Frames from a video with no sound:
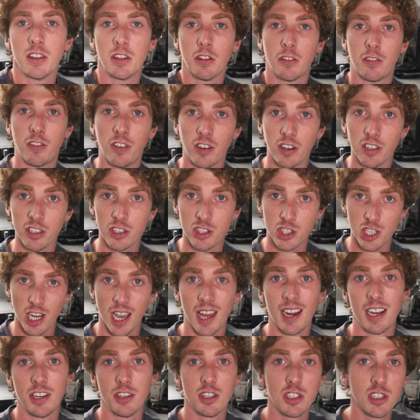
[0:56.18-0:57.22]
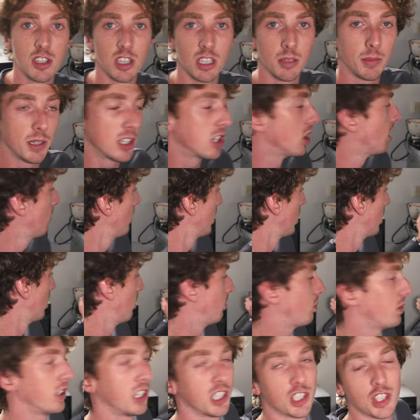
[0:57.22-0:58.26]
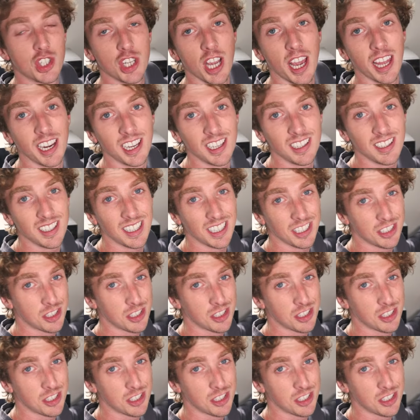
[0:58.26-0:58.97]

The first challenge is gonna be coming up with a channel, a